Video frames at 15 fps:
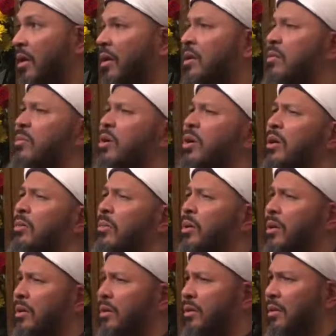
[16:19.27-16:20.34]
it is more
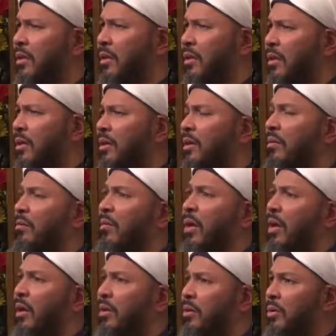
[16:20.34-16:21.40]
important than my